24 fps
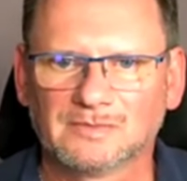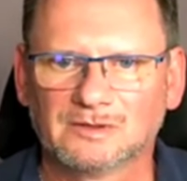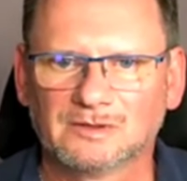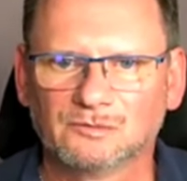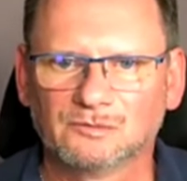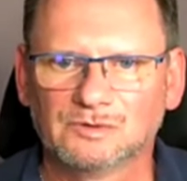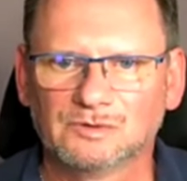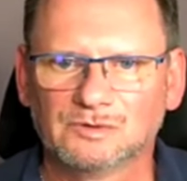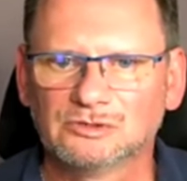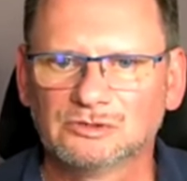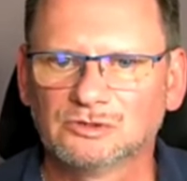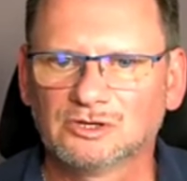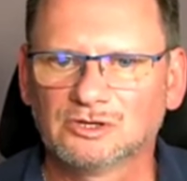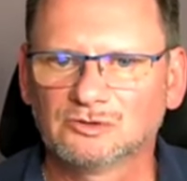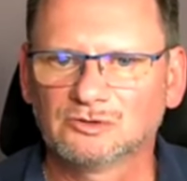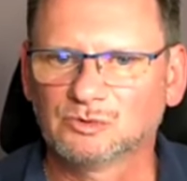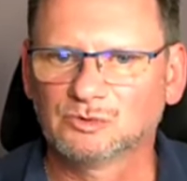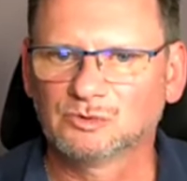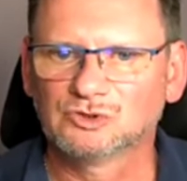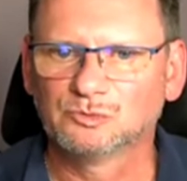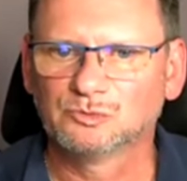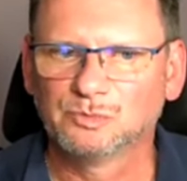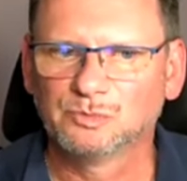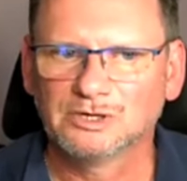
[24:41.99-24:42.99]
We do not want
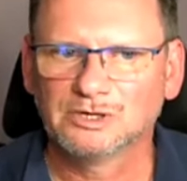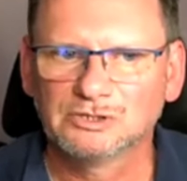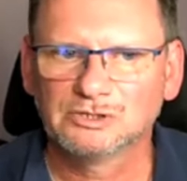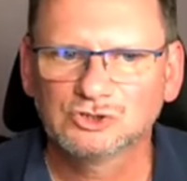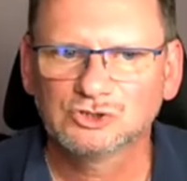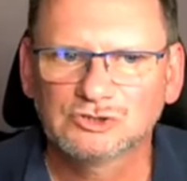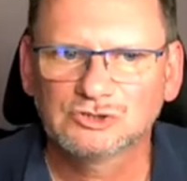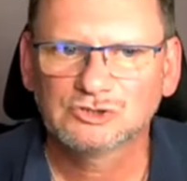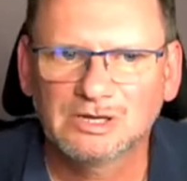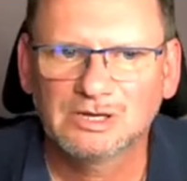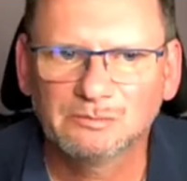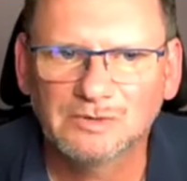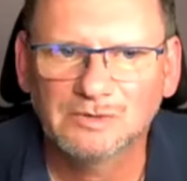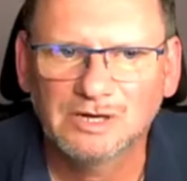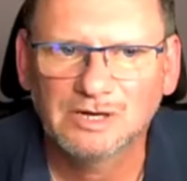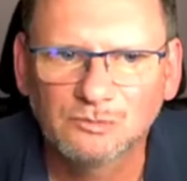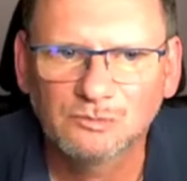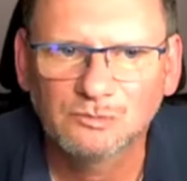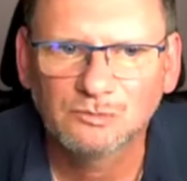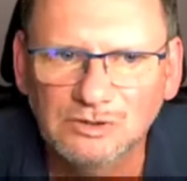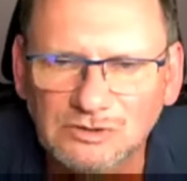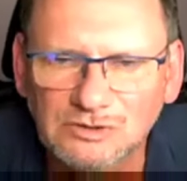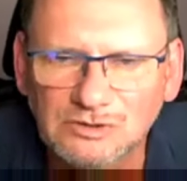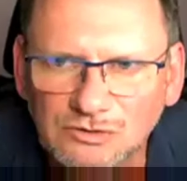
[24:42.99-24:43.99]
to punish them, and
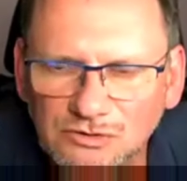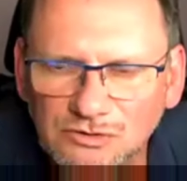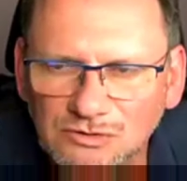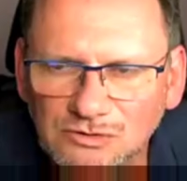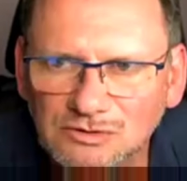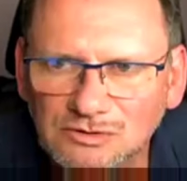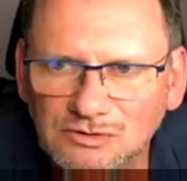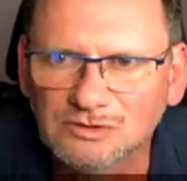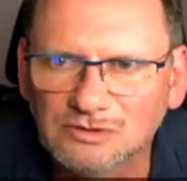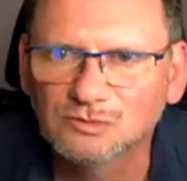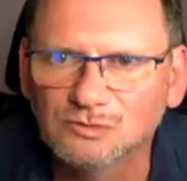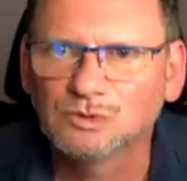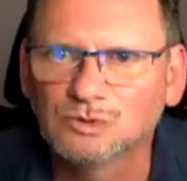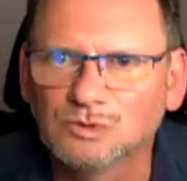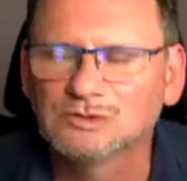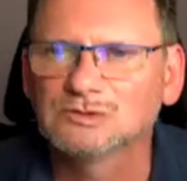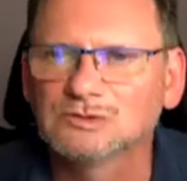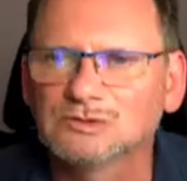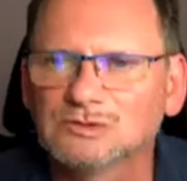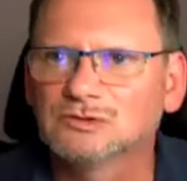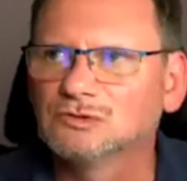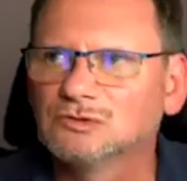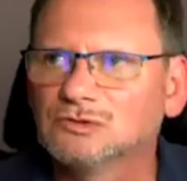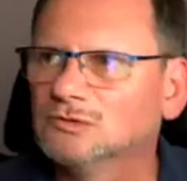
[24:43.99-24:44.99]
we do not
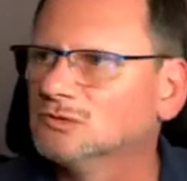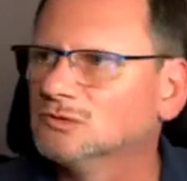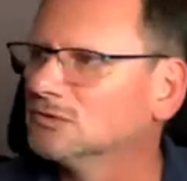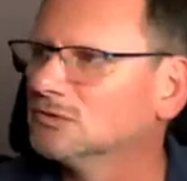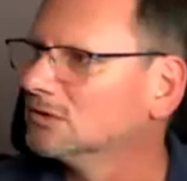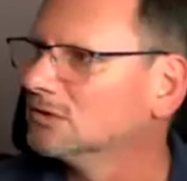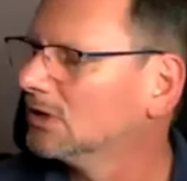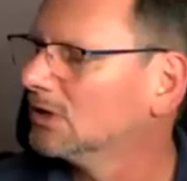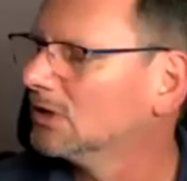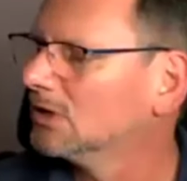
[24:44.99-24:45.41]
want to.